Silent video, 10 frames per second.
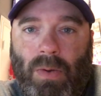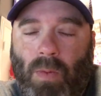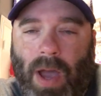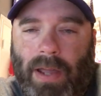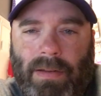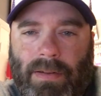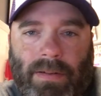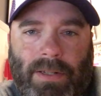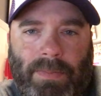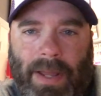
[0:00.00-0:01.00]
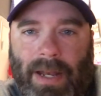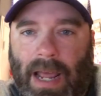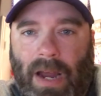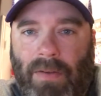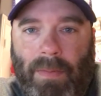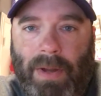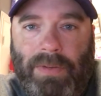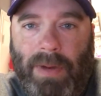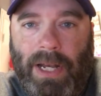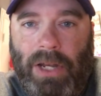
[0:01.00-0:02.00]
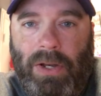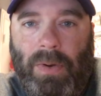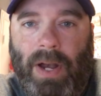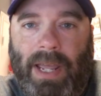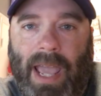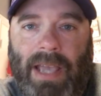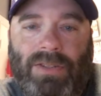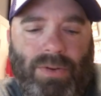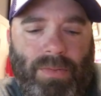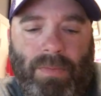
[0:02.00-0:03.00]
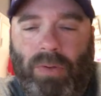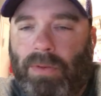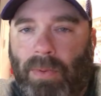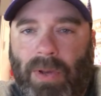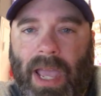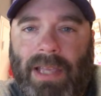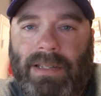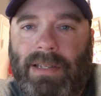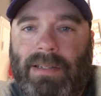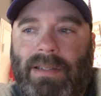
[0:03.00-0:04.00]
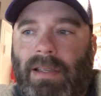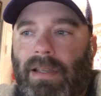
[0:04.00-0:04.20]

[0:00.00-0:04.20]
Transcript: Why spend however much money you do on a case or multiple cases